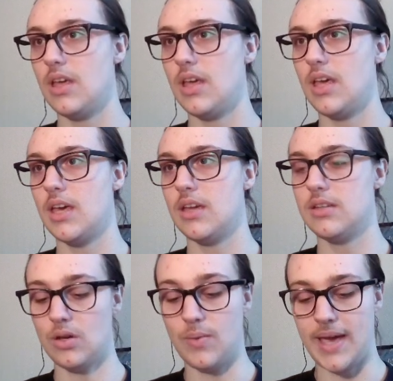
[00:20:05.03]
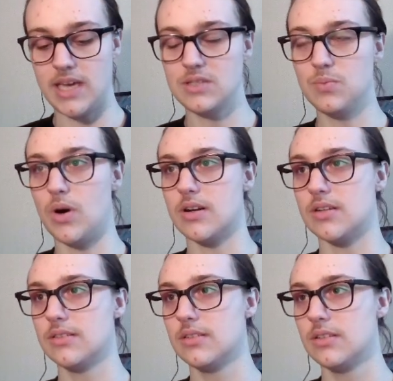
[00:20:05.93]
And, oh, hates
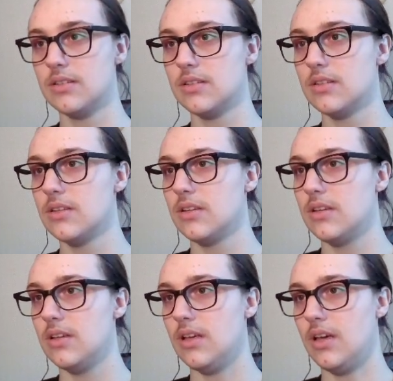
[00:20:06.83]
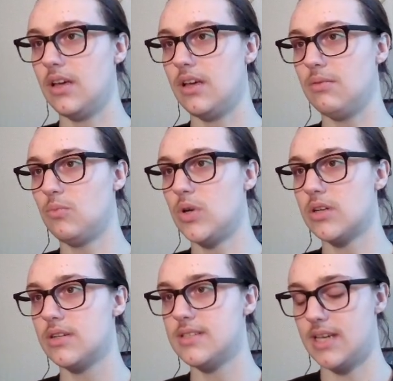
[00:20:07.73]
water.
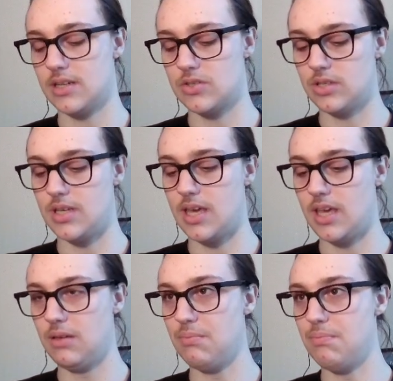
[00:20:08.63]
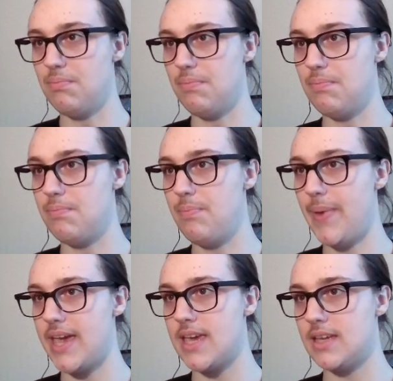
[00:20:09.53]
Water is actually a
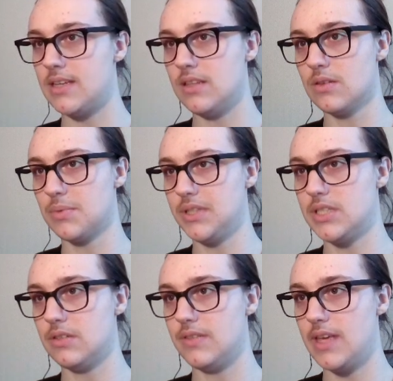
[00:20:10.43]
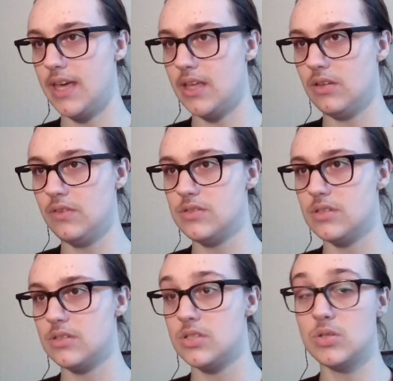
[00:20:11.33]
bane in the religion of the elves,
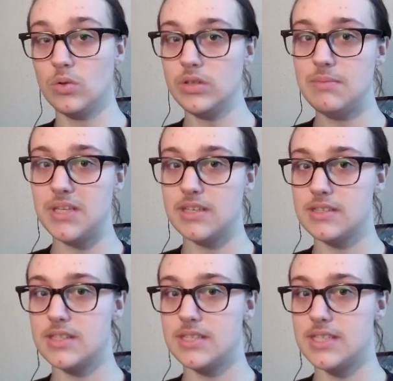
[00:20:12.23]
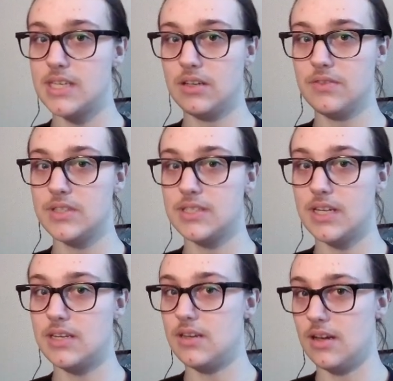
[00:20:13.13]
solely because the sea elves
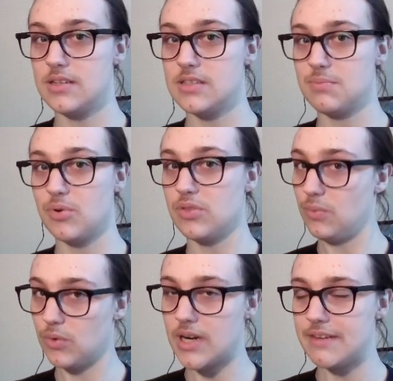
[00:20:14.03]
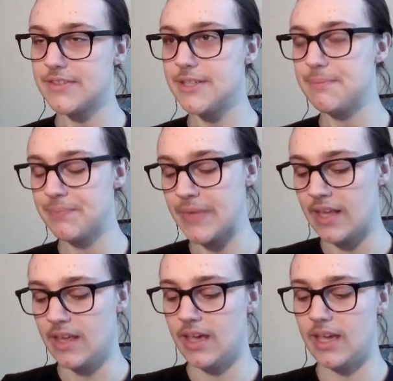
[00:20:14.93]
decided not to support the war effort,
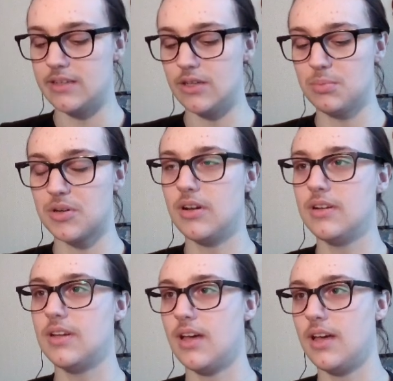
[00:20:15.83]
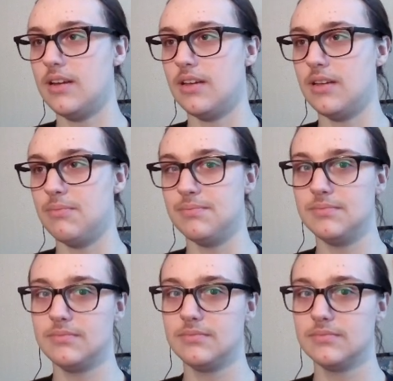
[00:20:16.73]
and Oberon got
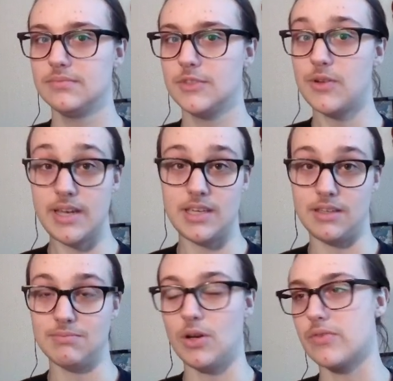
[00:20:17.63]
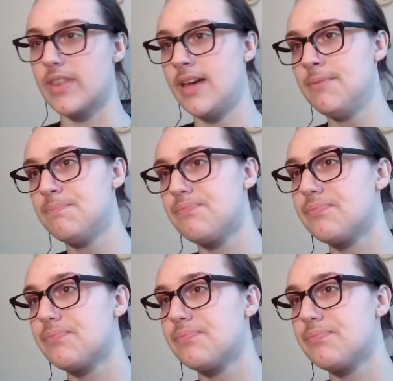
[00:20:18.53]
cranky over that.